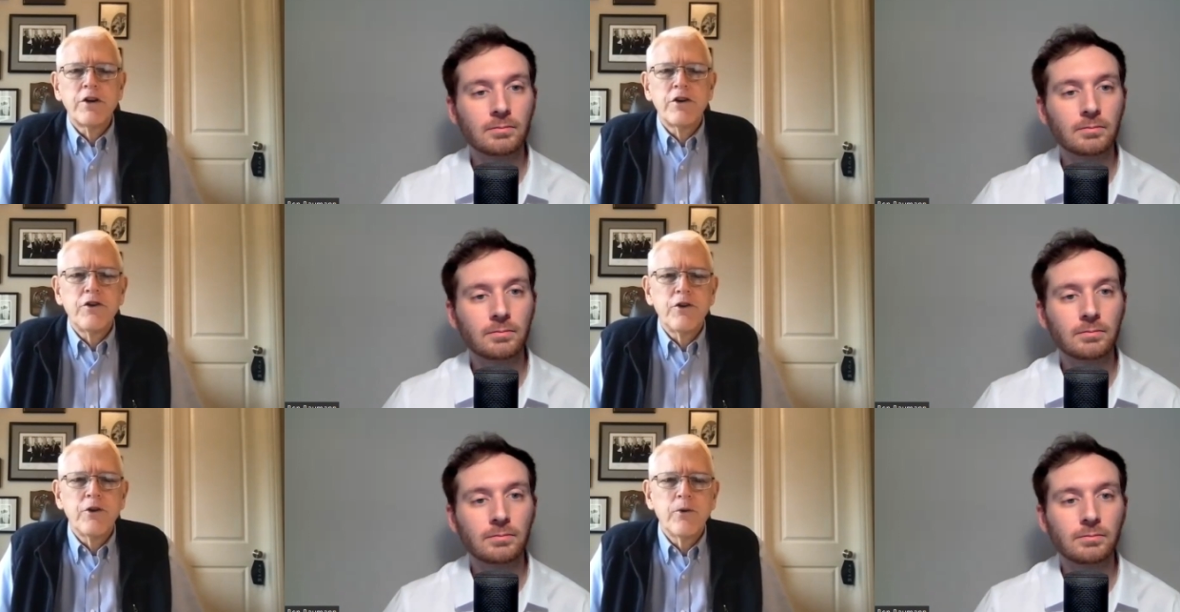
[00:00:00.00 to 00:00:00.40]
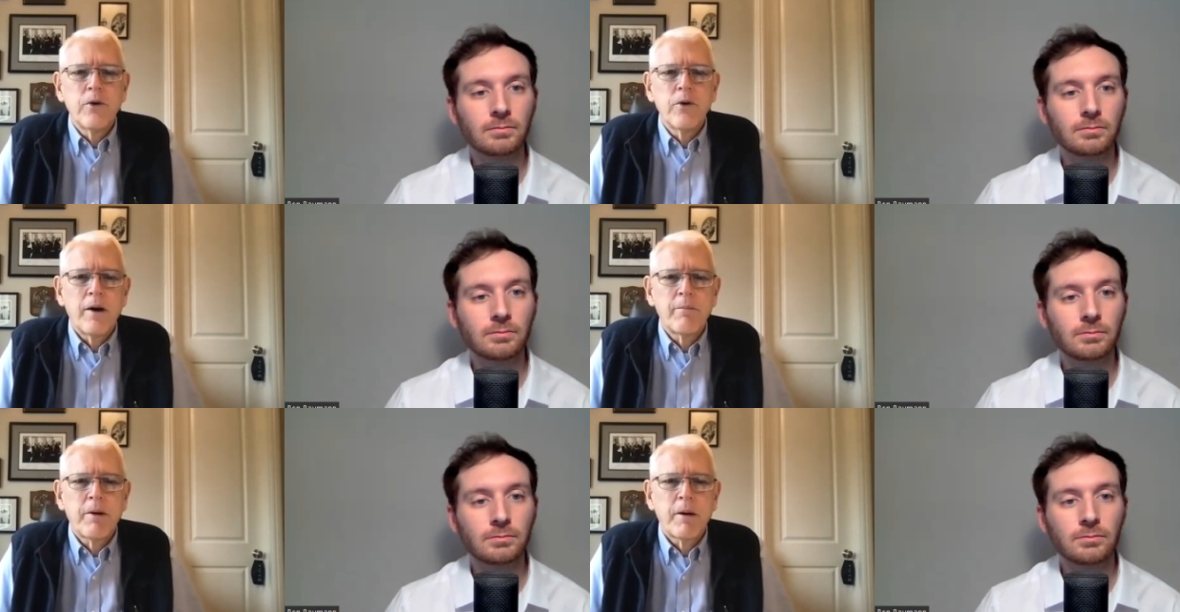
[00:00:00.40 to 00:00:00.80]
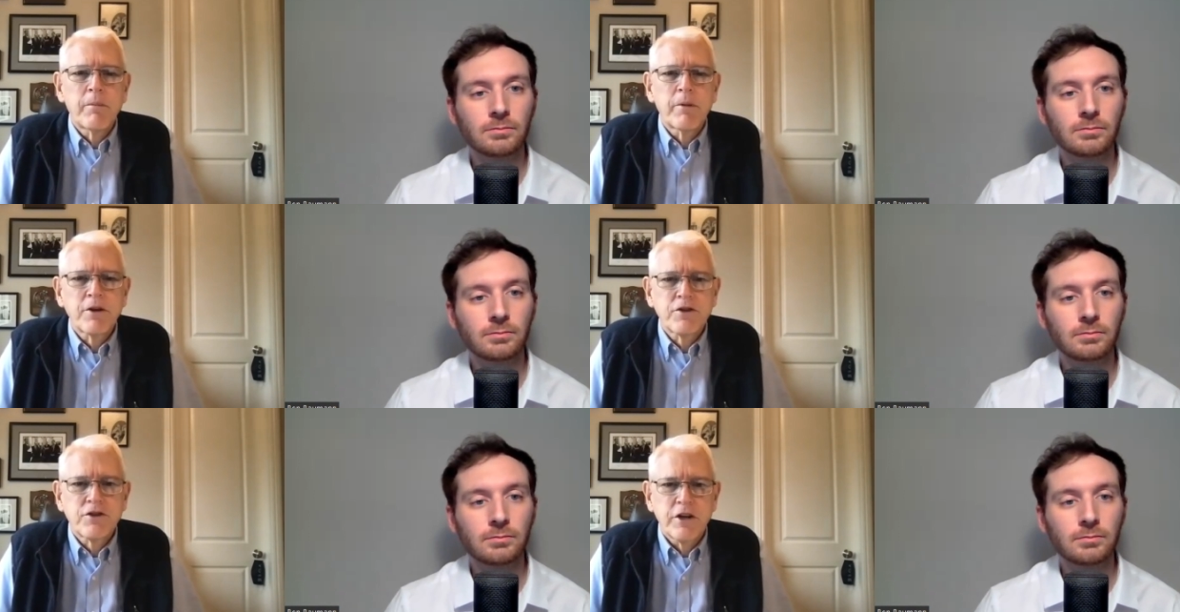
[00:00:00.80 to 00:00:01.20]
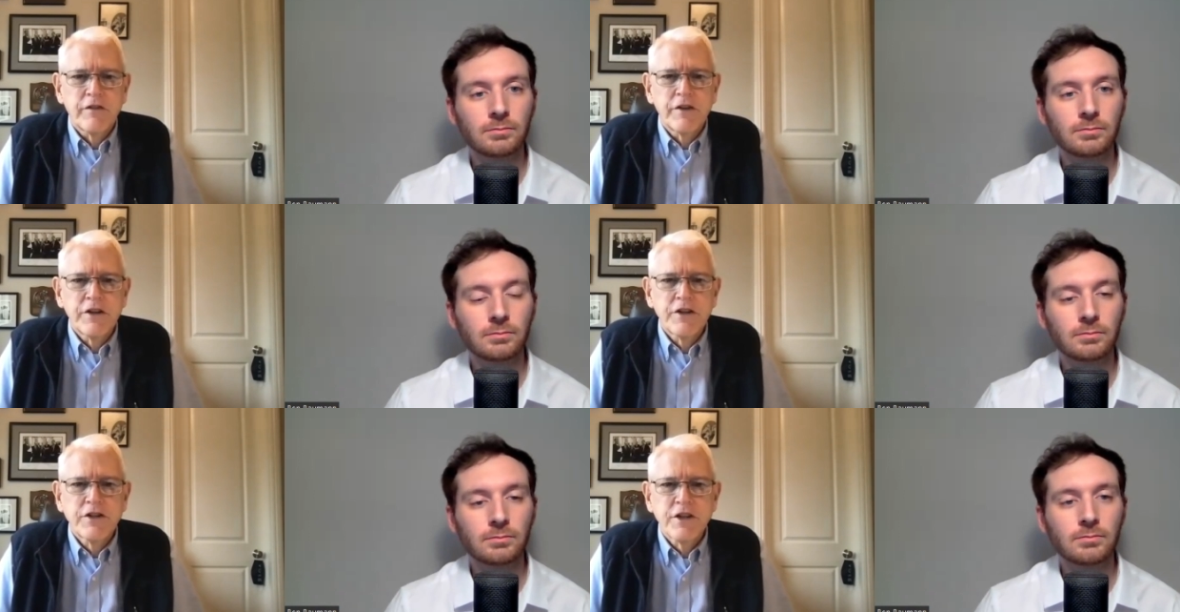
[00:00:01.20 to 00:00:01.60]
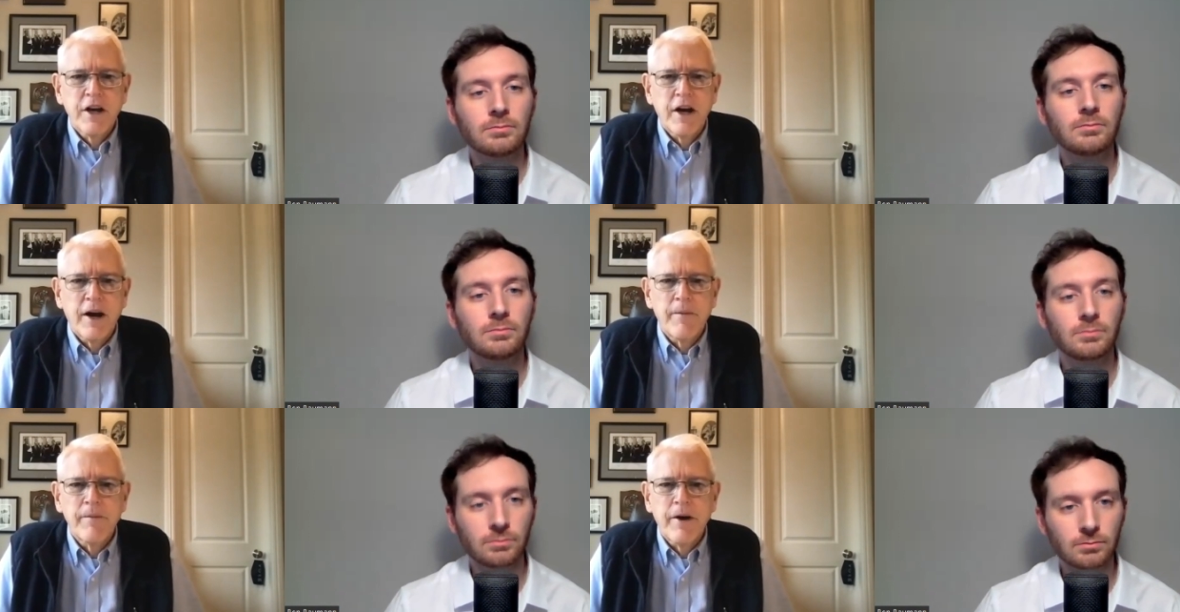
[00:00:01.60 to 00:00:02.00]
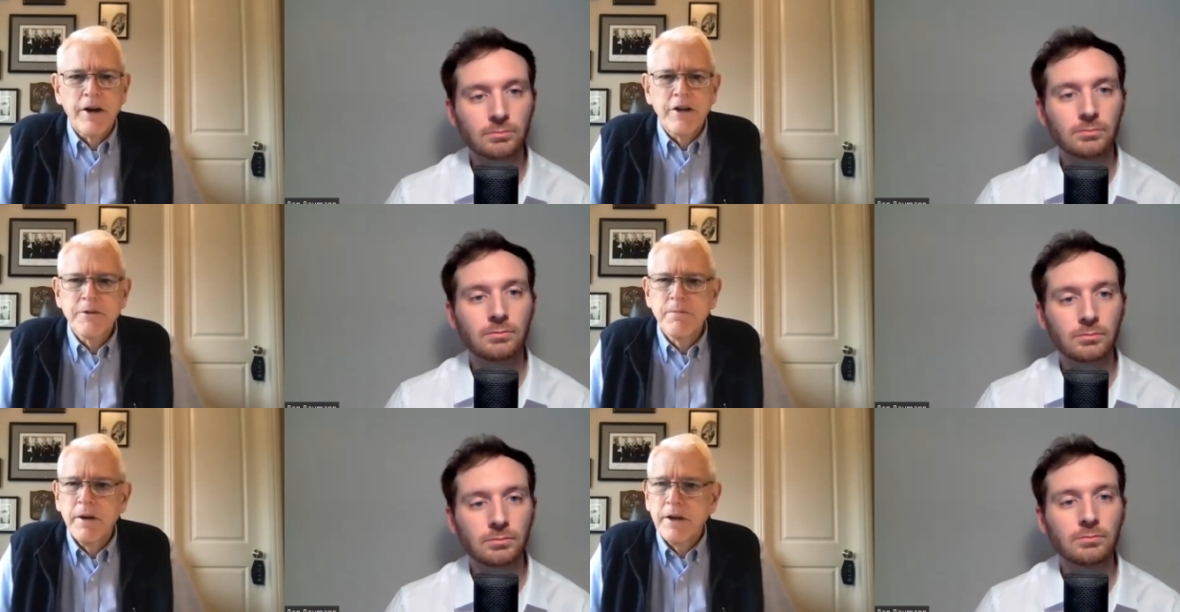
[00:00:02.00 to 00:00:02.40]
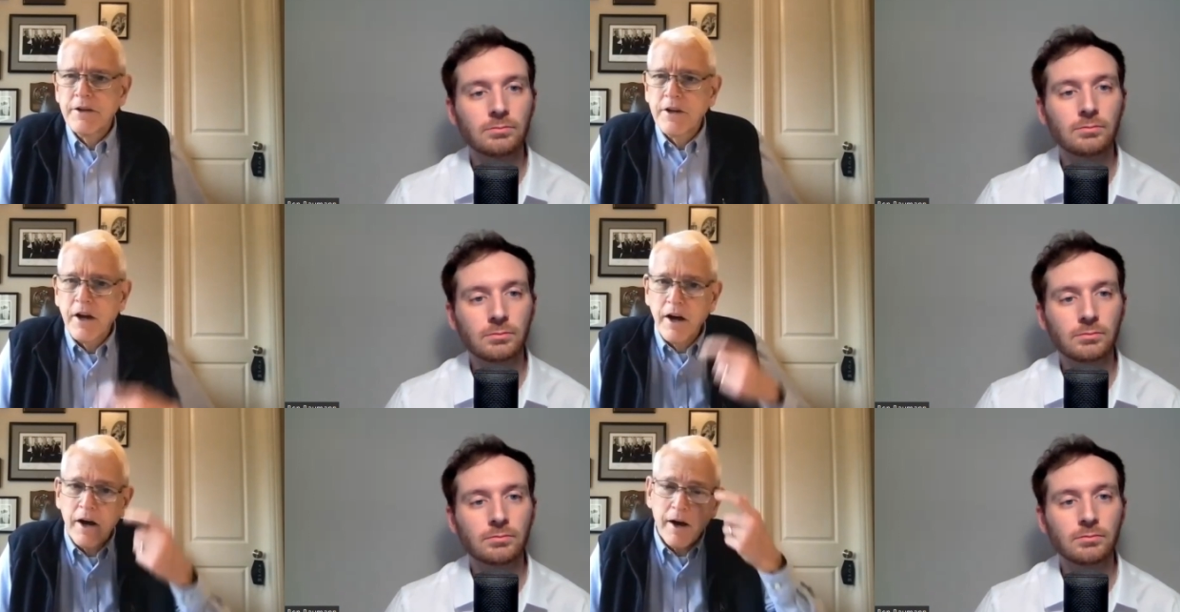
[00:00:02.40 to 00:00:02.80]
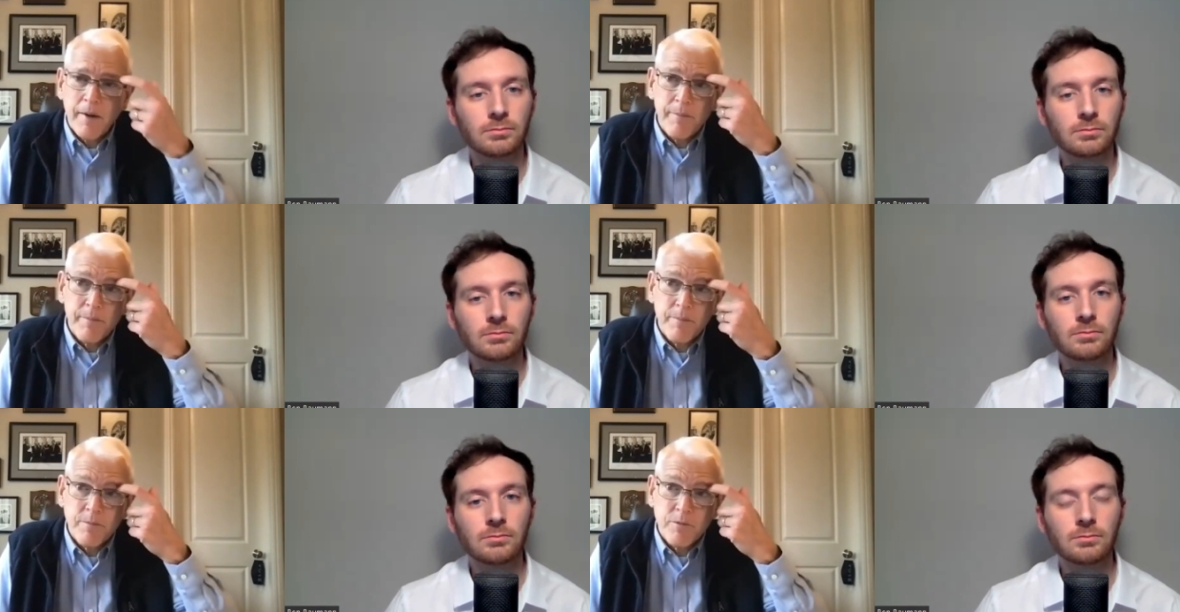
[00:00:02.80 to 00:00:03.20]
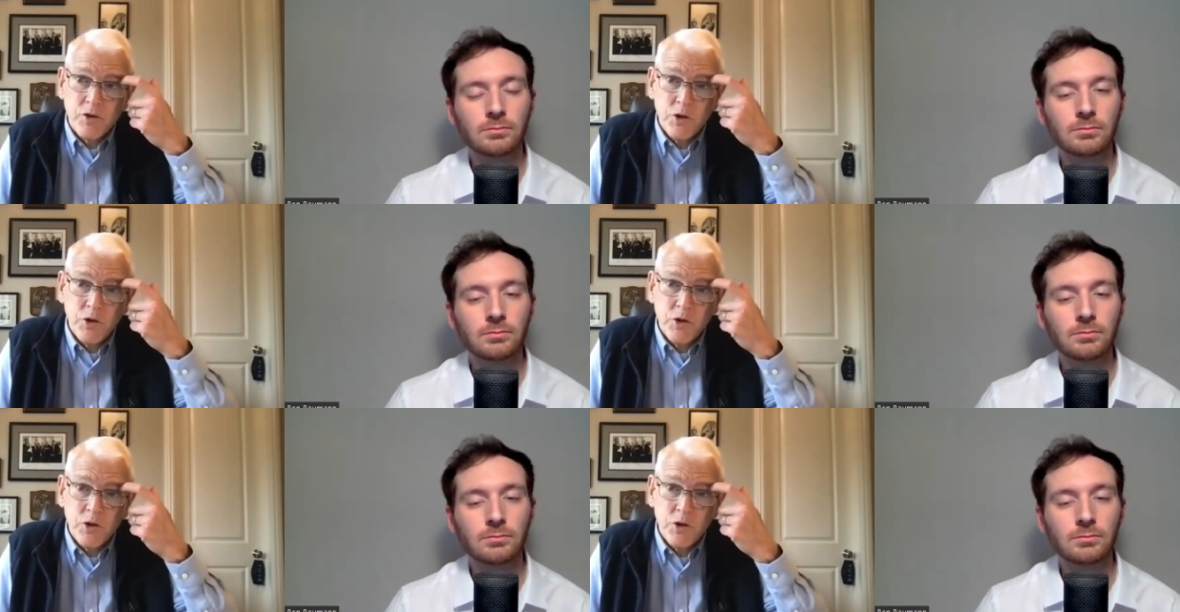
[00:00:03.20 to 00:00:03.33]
Speaker 1: to do uh, public service. Um, I spent um,